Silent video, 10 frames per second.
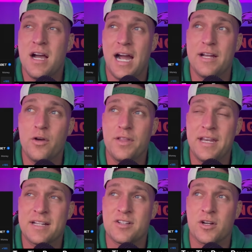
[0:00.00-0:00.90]
I know the
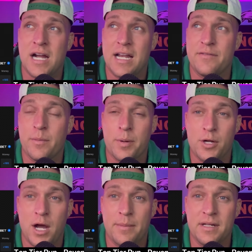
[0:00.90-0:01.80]
Knicks are kind of a
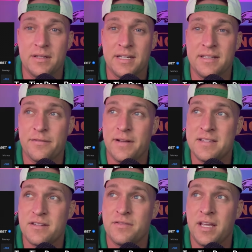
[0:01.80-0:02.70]
predominantly
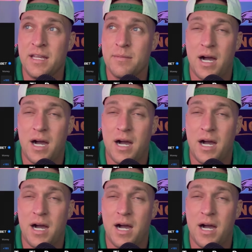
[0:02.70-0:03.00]
defensive team.